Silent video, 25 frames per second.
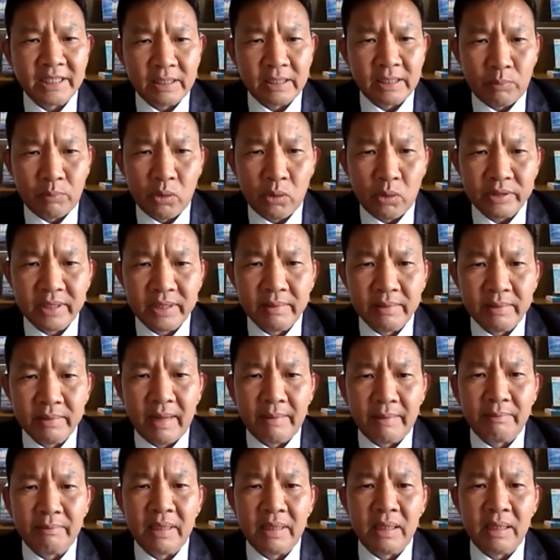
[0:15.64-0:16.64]
supporting
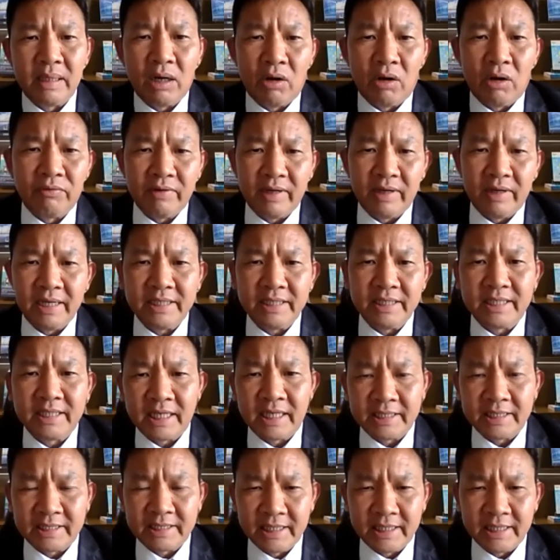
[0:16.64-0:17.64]
member of
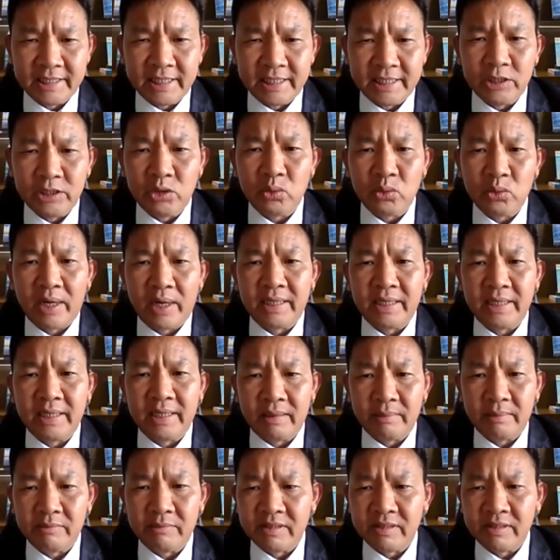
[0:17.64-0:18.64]
Asia CCUS
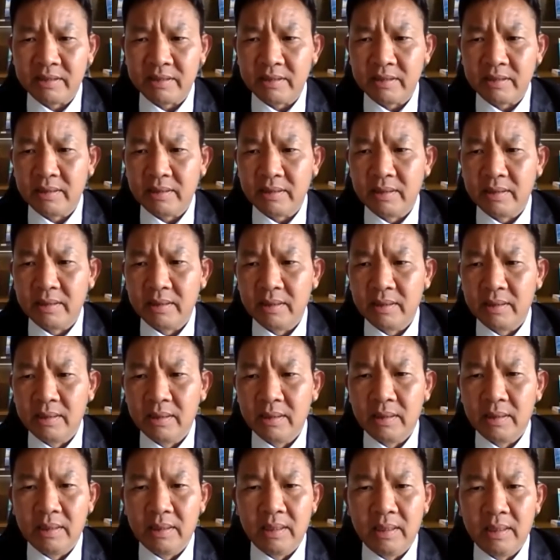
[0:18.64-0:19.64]
Network.
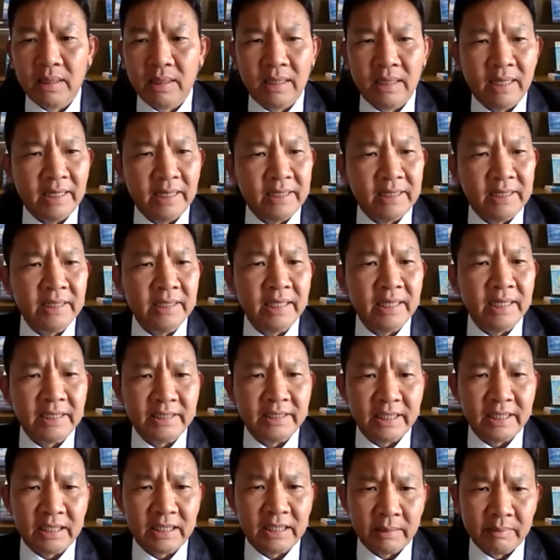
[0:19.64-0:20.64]
Ladies and
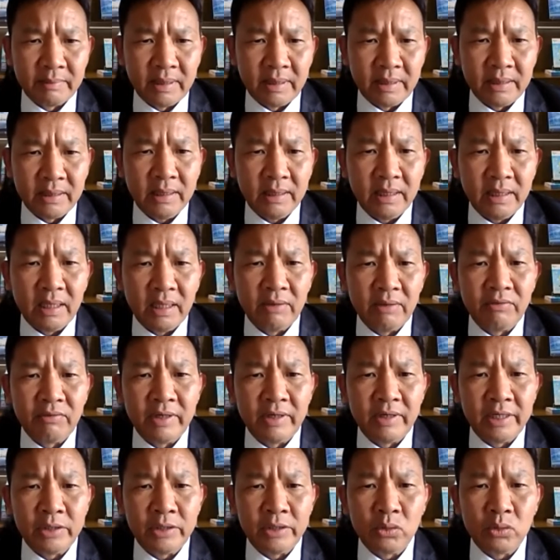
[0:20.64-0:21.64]
gentlemen, a
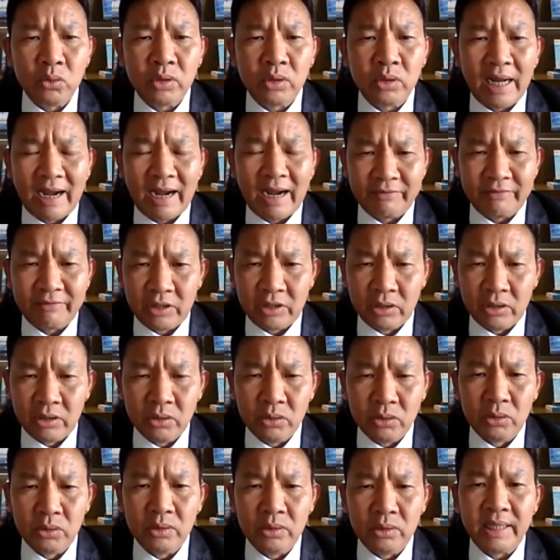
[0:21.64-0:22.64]
very good
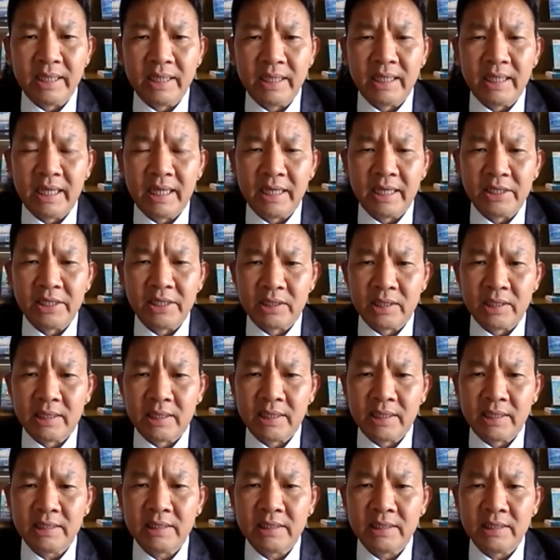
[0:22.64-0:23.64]
afternoon in
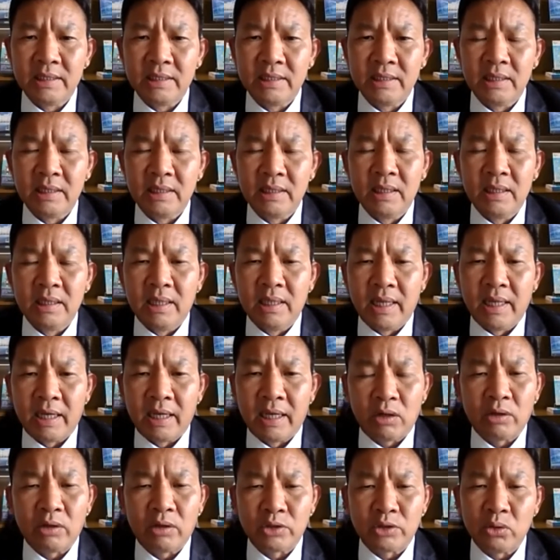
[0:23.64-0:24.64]
Asia,
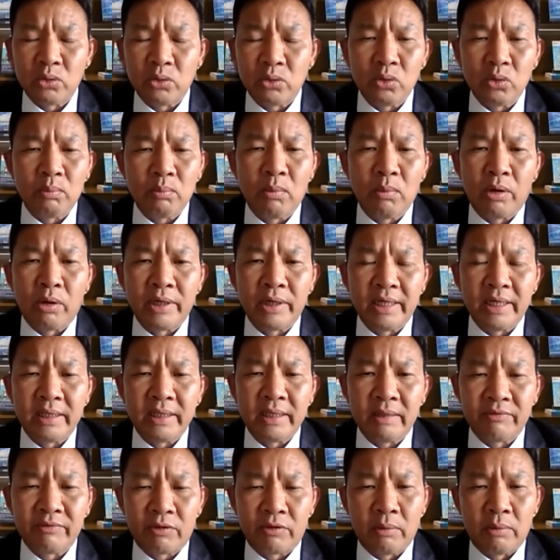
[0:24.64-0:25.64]
and also good
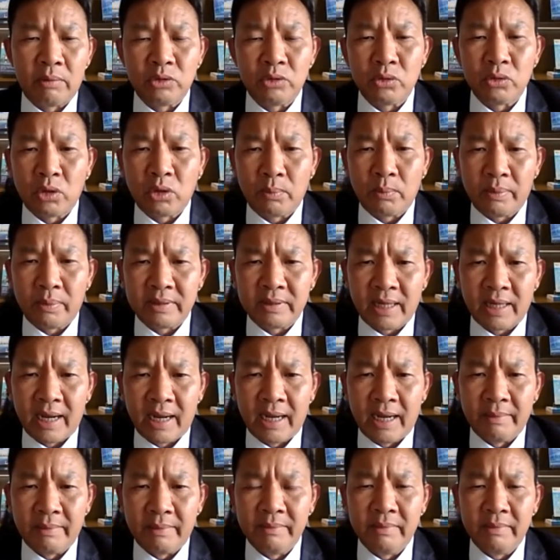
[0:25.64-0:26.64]
morning from Europe
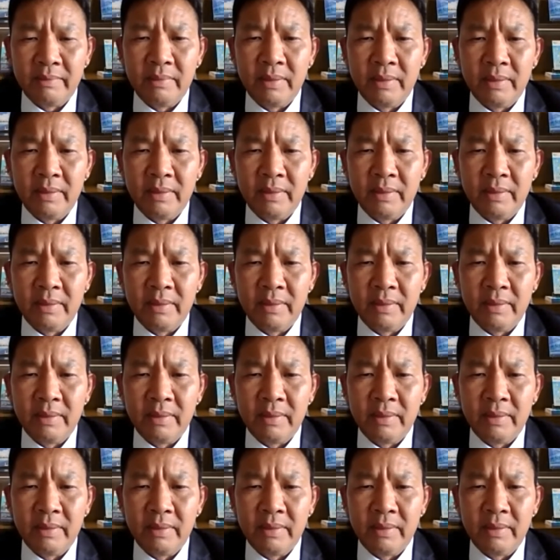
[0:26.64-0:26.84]
time.